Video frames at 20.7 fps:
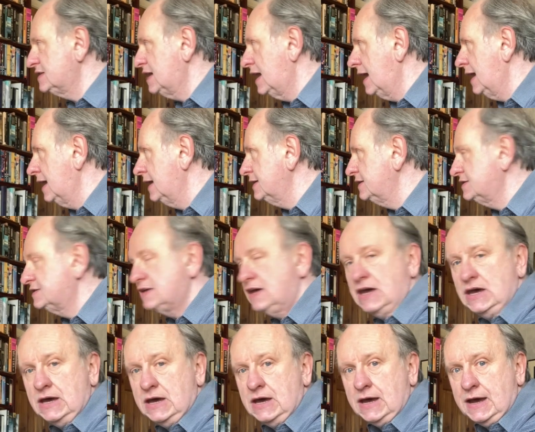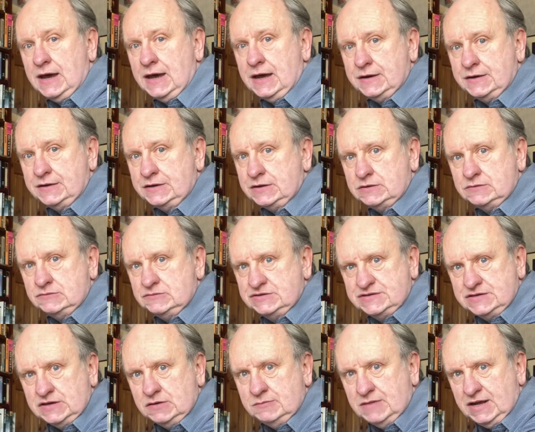and
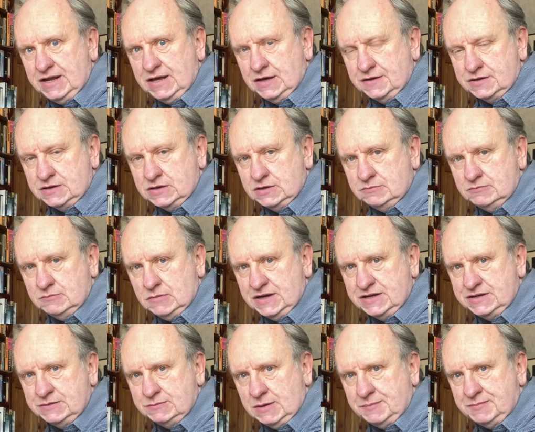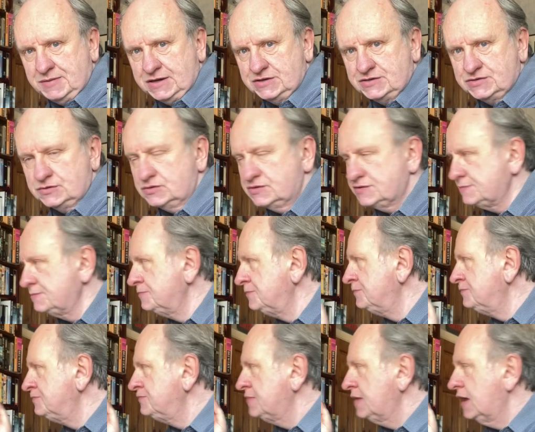so many other mind mapping tools.
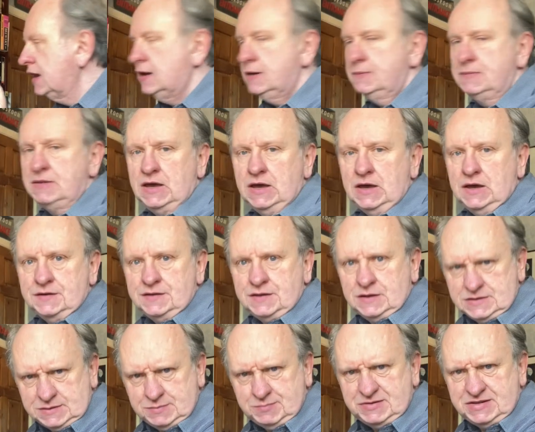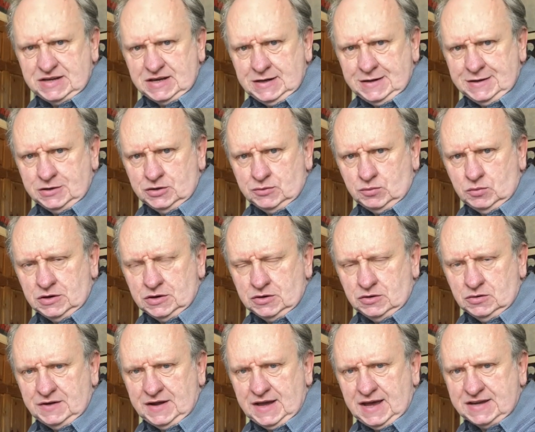There's a particularly good one
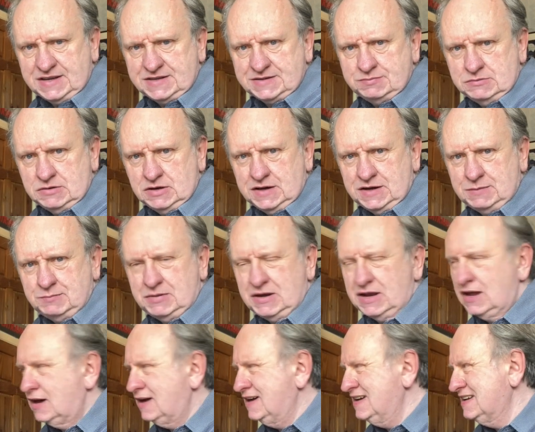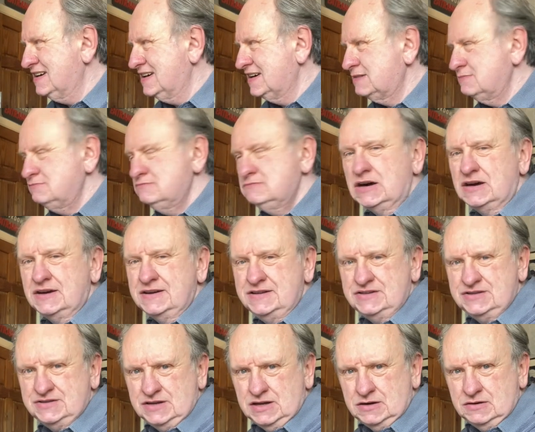called XMind, but I like
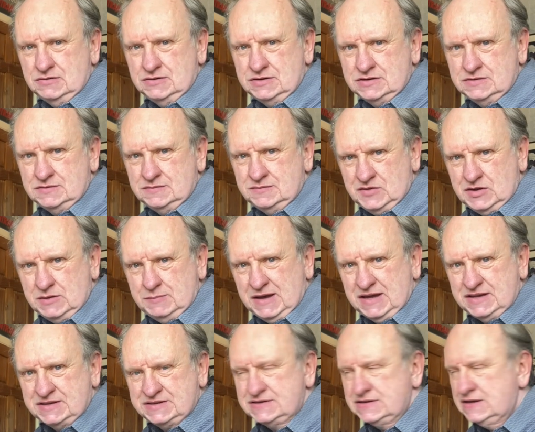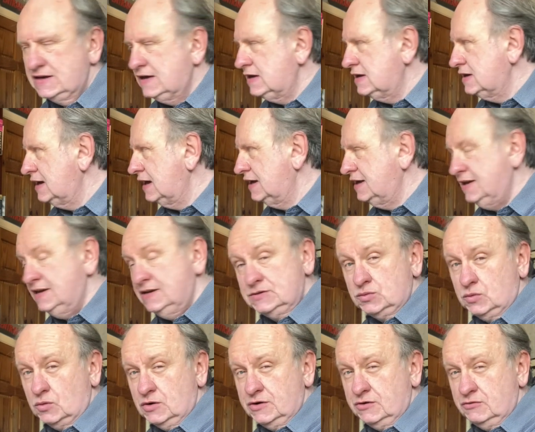MindNode the best. And here's
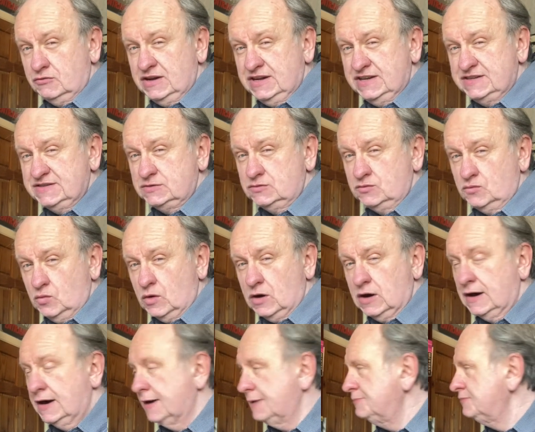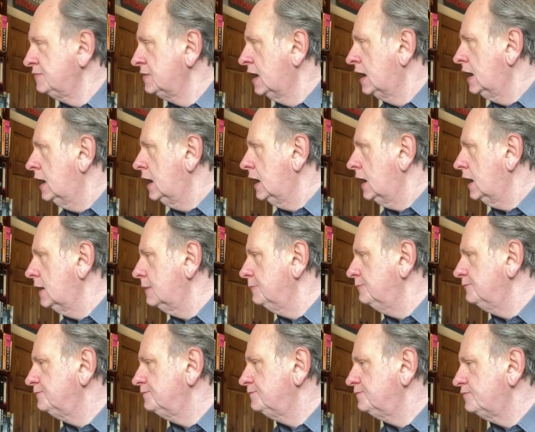one reason why.
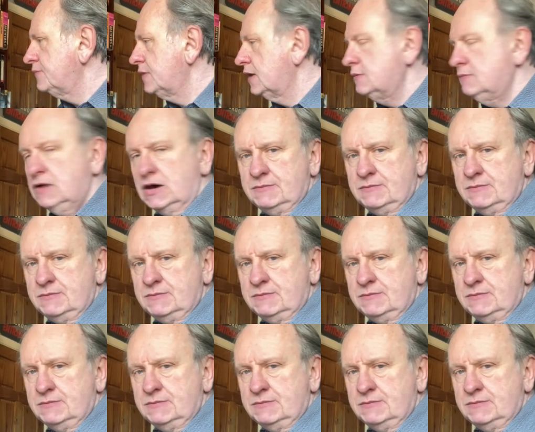My